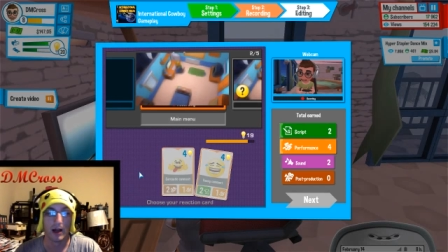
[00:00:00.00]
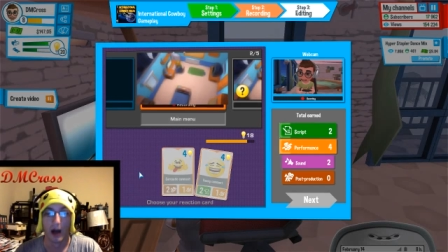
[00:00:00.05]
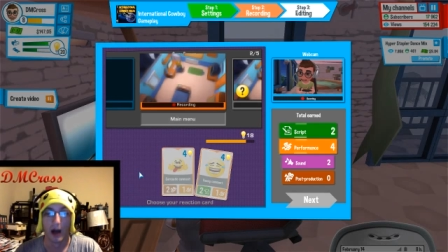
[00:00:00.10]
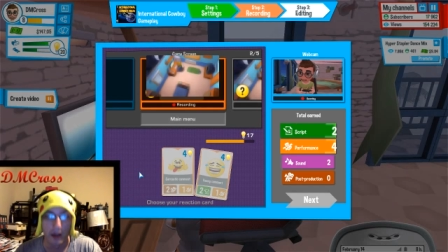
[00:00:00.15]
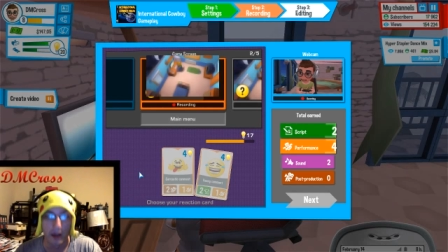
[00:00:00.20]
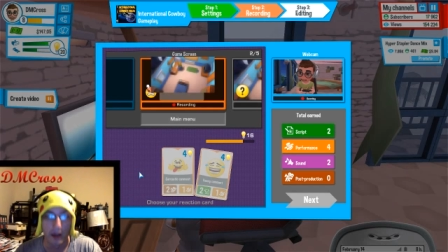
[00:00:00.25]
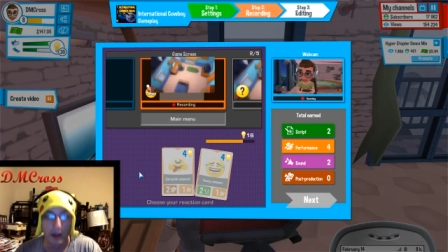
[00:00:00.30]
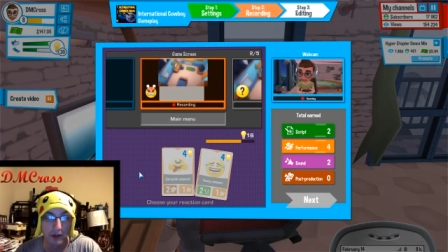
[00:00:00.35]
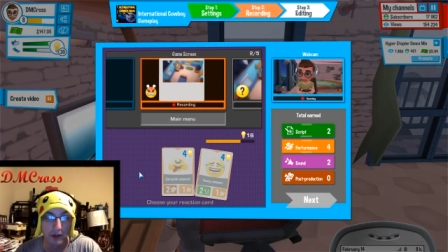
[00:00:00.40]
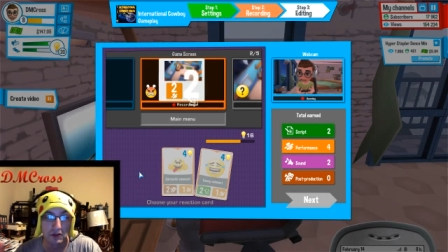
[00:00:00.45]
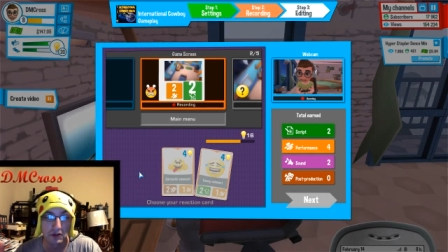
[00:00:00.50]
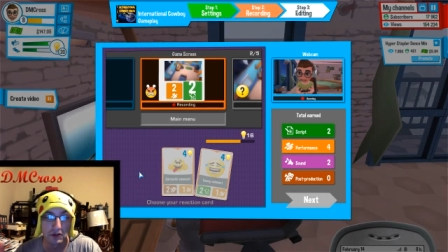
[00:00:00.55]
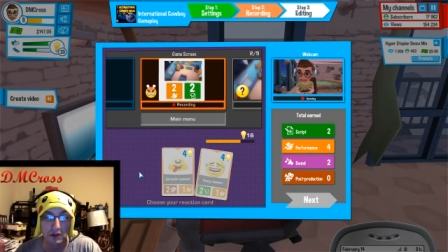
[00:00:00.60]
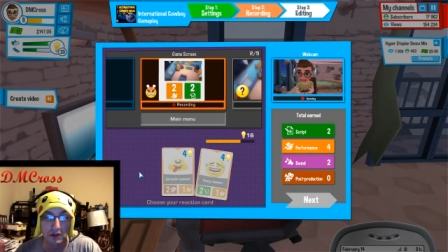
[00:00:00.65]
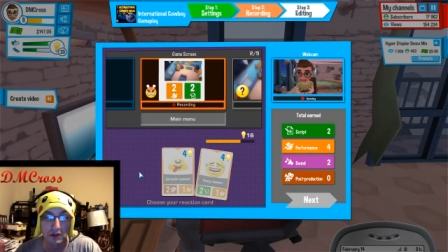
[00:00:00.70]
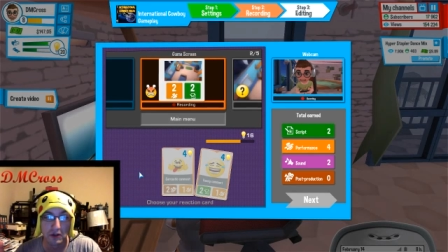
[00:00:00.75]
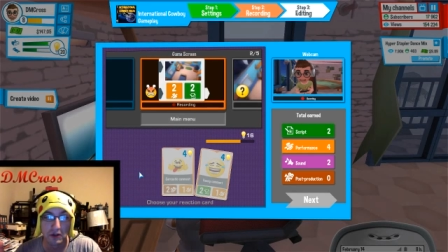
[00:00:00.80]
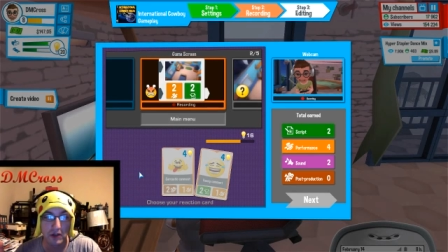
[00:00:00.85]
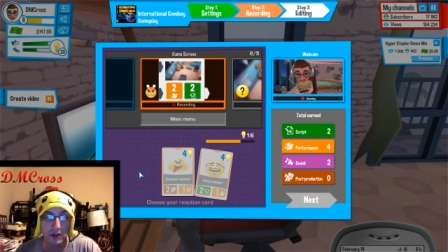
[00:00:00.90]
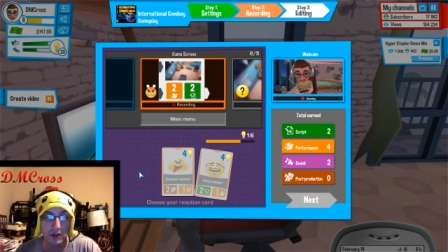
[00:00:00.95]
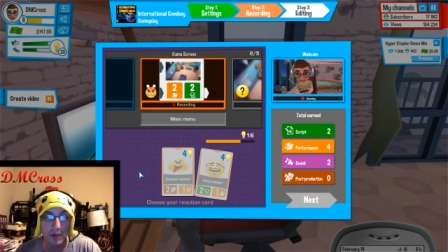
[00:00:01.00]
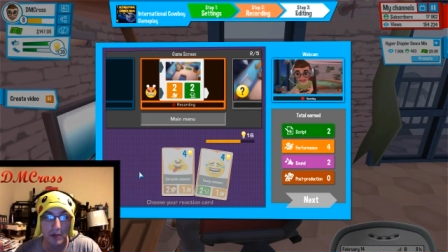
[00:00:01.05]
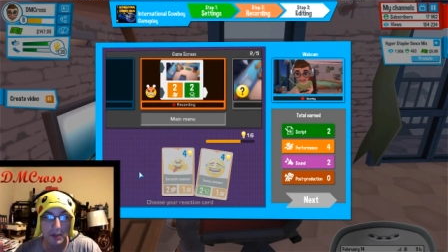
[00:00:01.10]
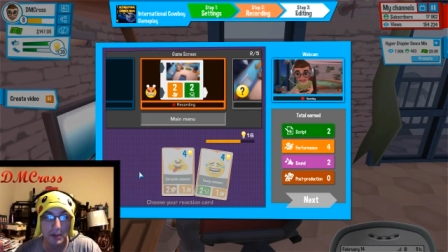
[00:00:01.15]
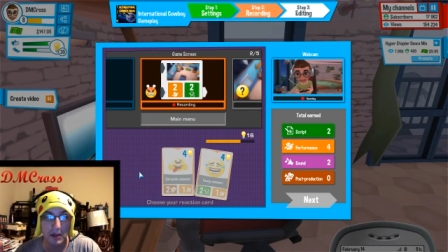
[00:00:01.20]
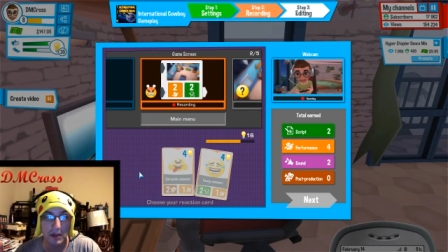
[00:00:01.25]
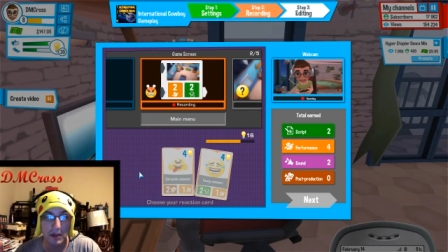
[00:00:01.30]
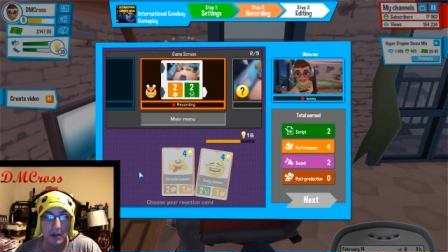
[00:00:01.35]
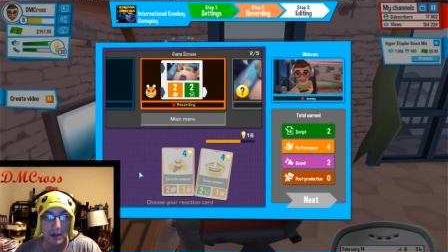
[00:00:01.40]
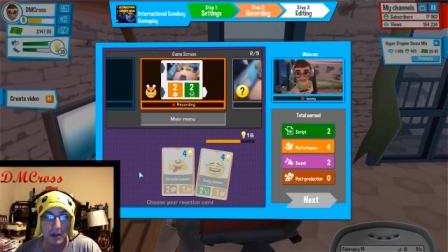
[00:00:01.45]
I guess the series coming.
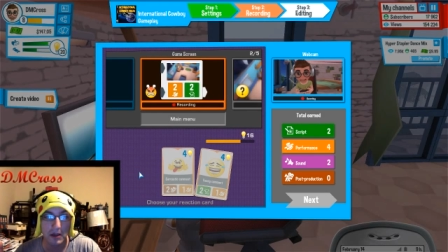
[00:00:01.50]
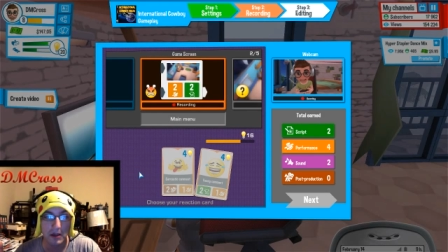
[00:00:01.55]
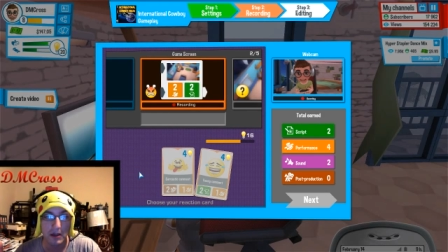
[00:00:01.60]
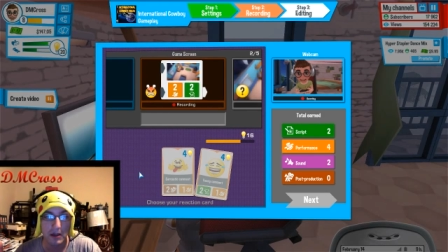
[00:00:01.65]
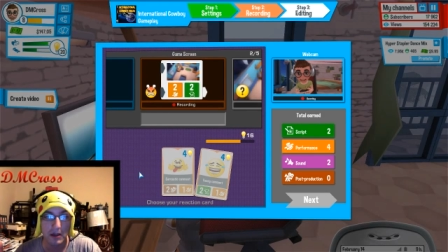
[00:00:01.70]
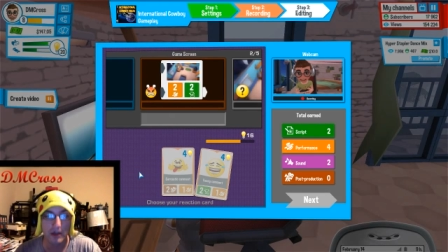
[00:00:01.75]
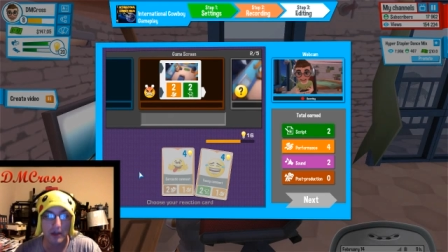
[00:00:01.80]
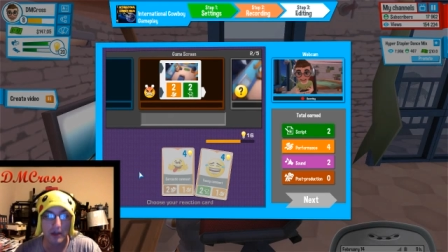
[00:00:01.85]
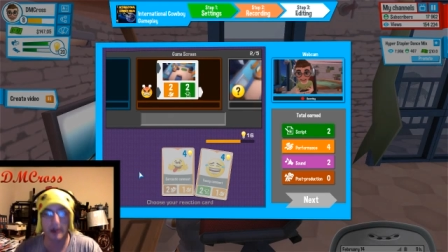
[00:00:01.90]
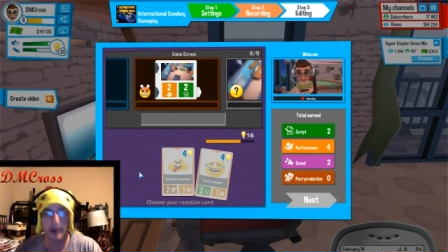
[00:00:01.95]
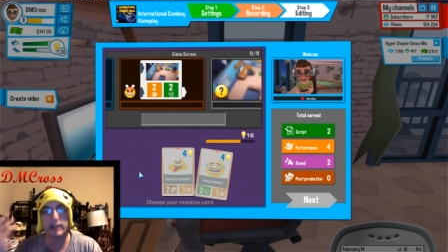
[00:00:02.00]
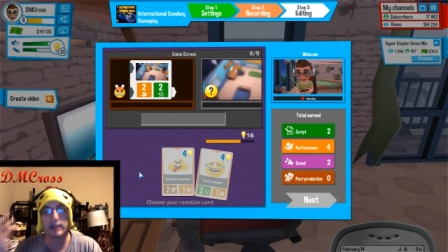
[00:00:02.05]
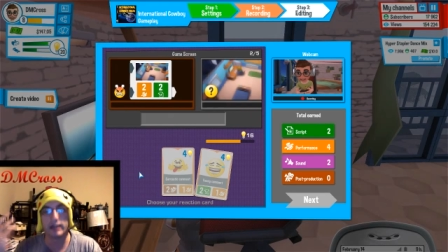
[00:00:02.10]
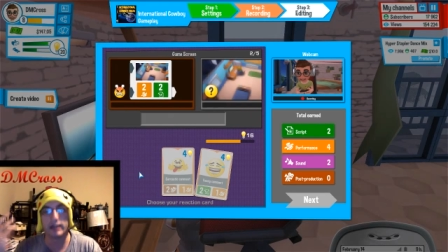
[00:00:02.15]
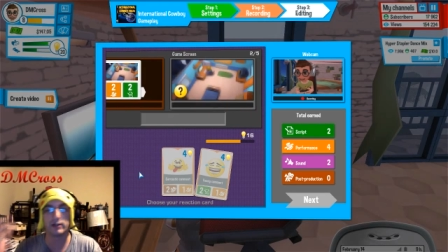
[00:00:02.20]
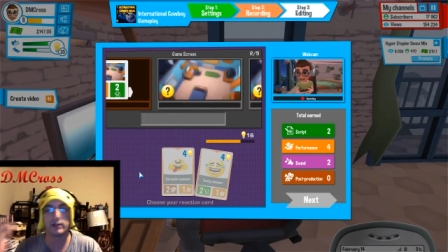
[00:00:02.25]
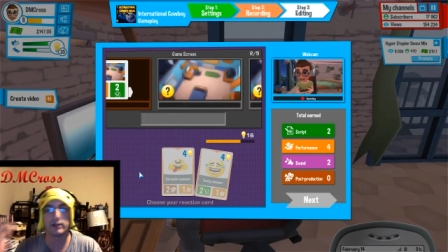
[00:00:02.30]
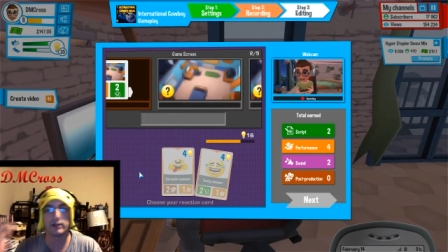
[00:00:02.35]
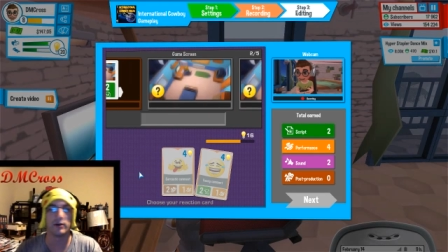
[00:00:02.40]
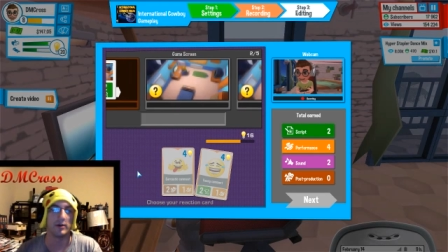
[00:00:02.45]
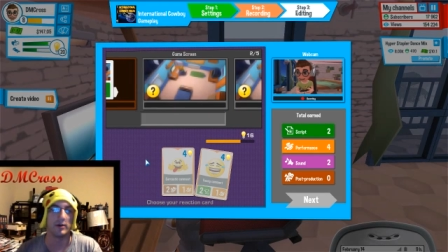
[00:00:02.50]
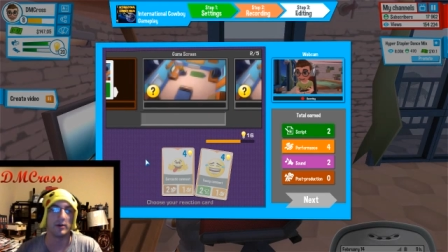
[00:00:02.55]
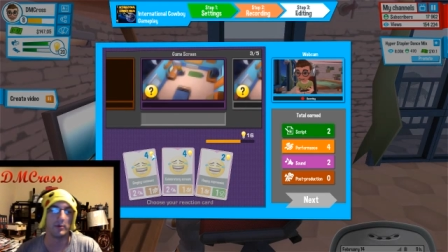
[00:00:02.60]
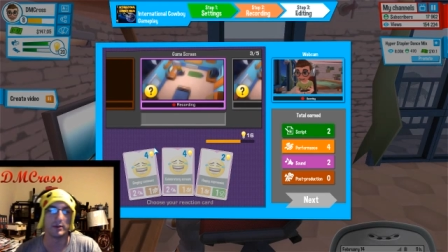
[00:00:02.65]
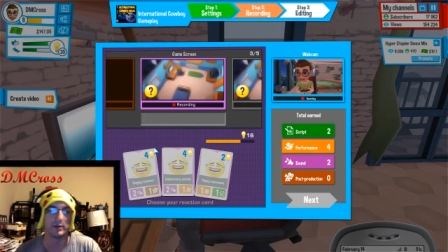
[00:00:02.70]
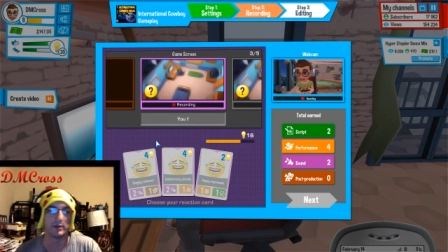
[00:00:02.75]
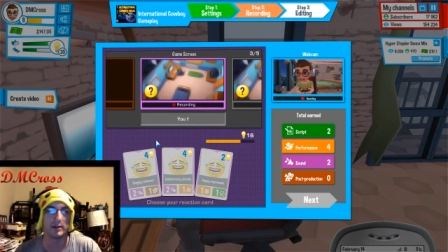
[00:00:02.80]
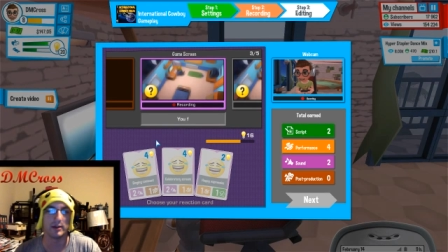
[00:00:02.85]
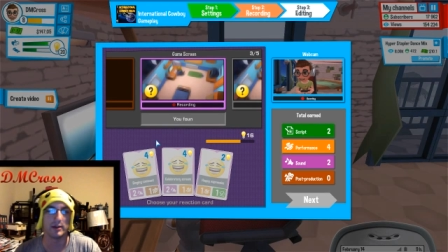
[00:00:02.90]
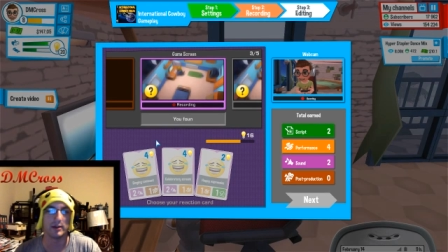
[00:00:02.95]
All right, so it
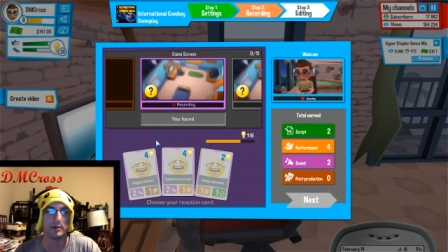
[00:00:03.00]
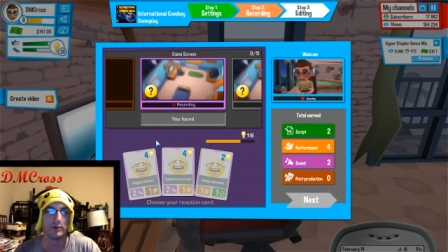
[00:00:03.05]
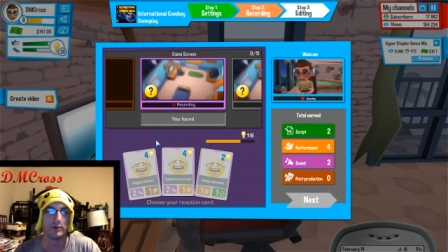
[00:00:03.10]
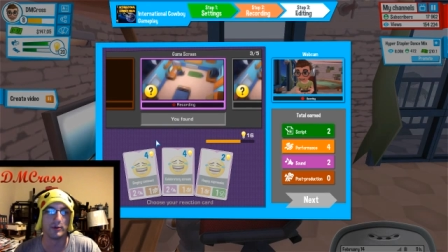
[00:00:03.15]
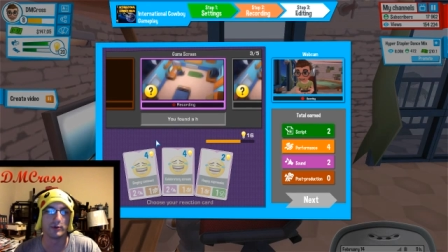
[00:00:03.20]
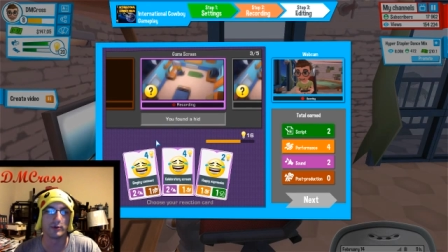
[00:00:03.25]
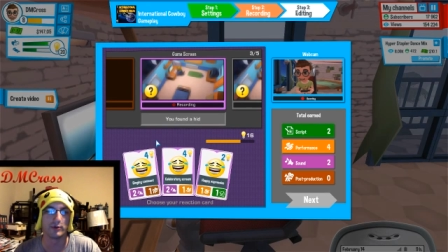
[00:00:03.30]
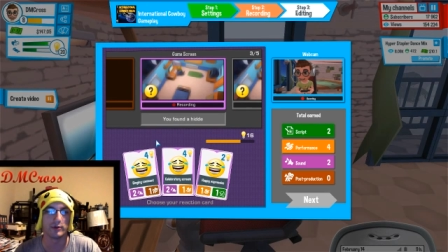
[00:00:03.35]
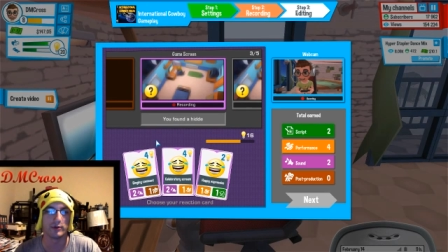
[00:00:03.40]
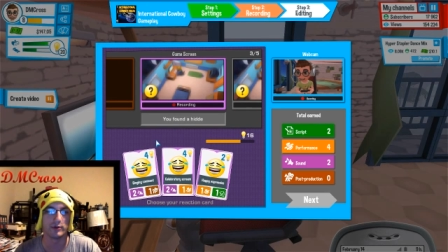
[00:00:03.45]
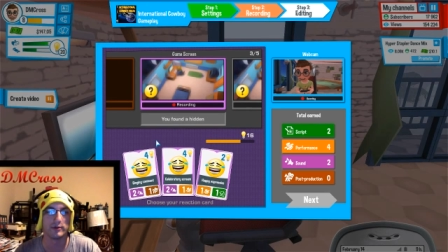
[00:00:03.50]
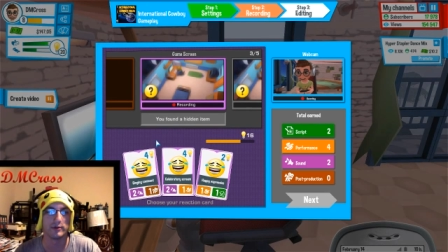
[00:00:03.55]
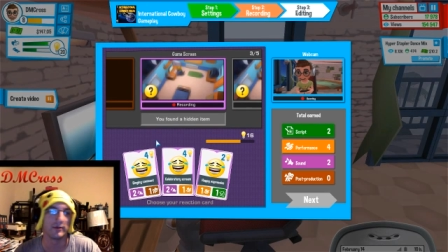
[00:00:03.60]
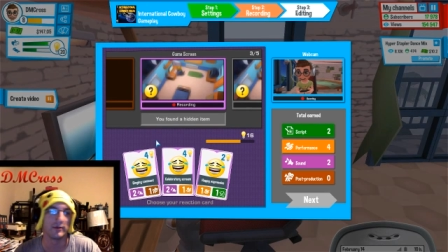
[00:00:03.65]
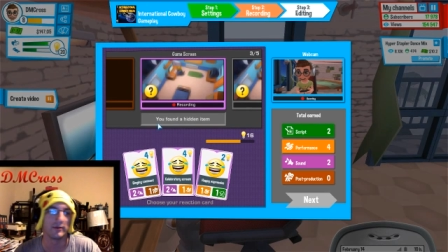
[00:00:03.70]
was a neutral,